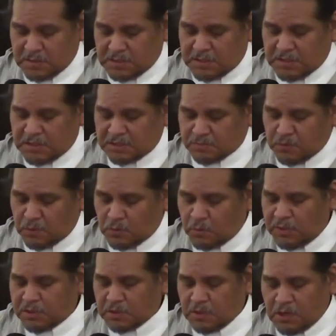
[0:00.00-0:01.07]
in his book,
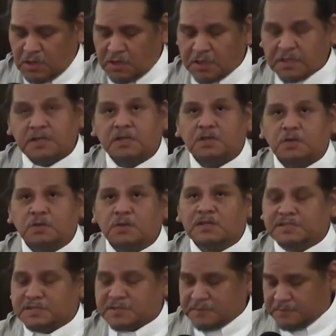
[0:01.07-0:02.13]
We Talk, We
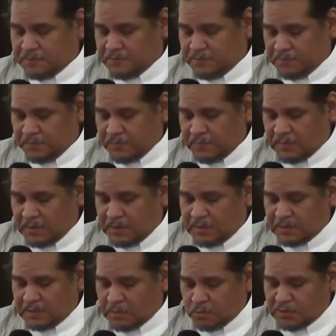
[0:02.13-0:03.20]
Listen,
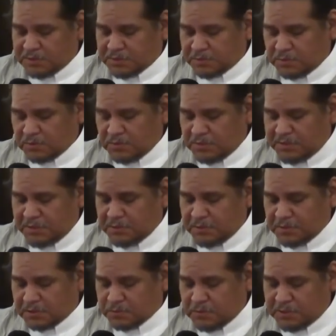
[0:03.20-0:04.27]
that Western linear
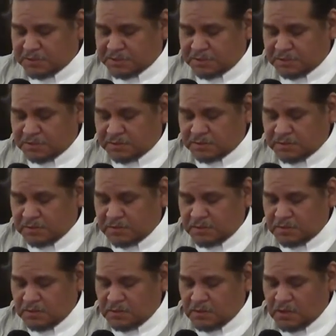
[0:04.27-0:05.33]
expressions
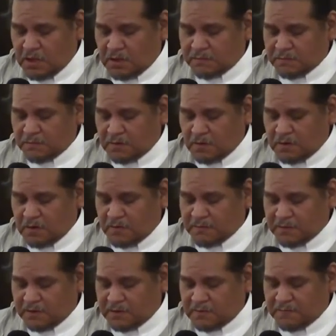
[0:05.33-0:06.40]
are
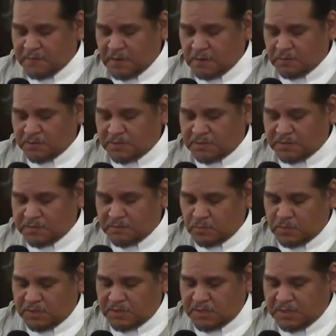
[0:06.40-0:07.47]
often confounded
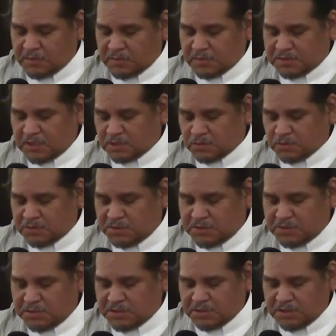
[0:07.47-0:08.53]
when it intersects with
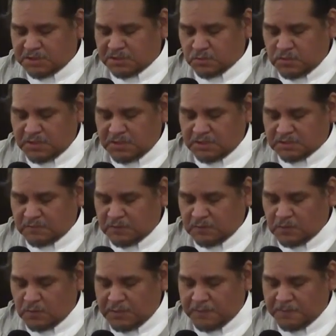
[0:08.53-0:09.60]
Indigenous ways of
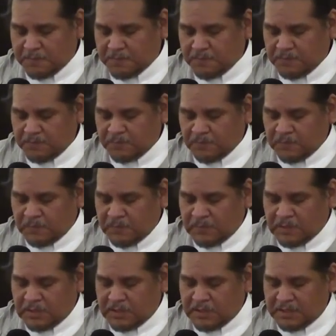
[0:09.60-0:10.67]
knowing
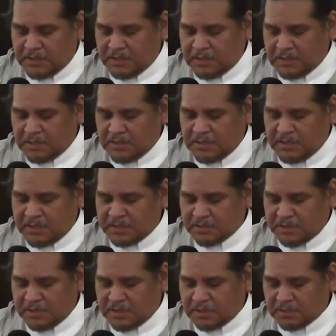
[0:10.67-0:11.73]
and the
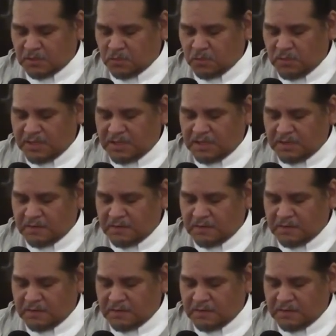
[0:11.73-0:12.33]
interconnected way